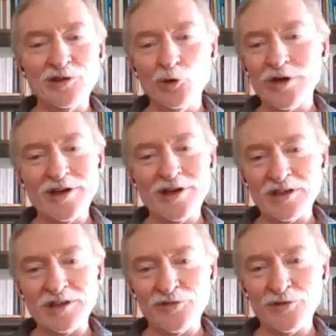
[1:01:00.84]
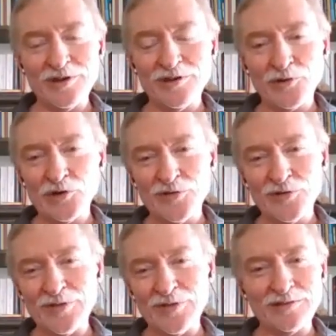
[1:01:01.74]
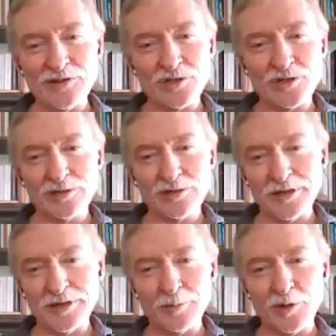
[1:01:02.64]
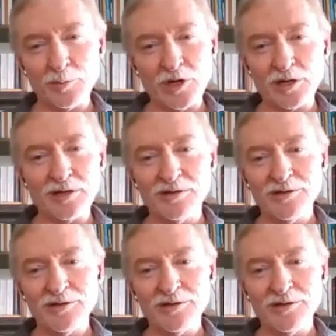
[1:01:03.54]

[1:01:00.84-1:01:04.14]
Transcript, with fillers: you have that gives you any sort of advantage in the labor market,